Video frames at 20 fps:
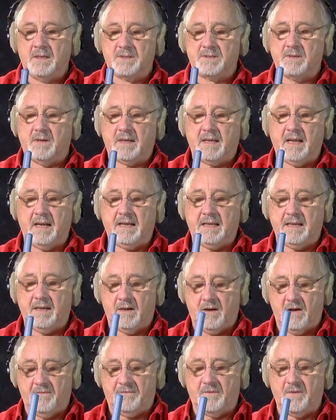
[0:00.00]
So I kind of
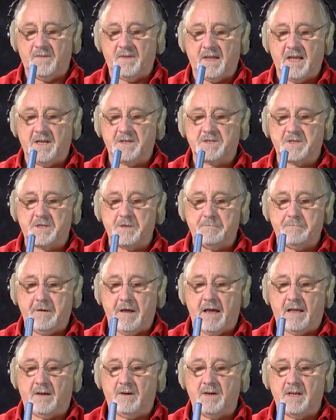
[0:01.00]
get off on the edge of the
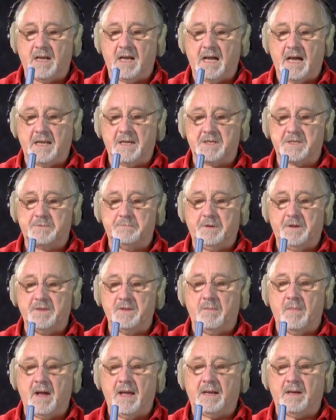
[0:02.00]
pattern and kind of spin
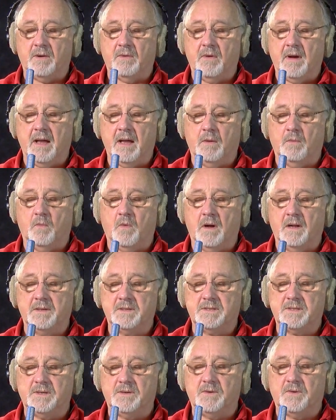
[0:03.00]
the mic around.
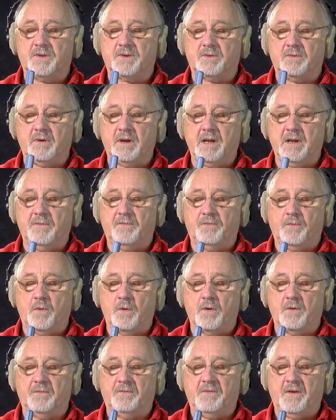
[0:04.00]
1, 2, 3,
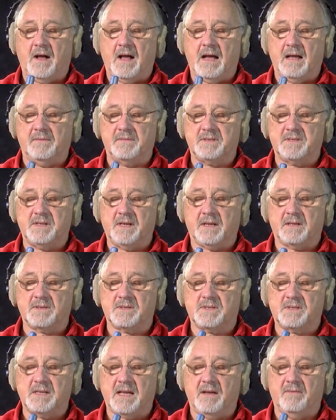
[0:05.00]
4, 5, 6,
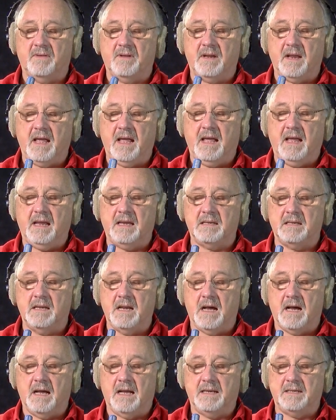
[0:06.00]
7, 8,
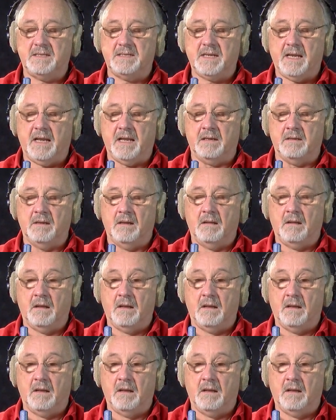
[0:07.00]
9, 10.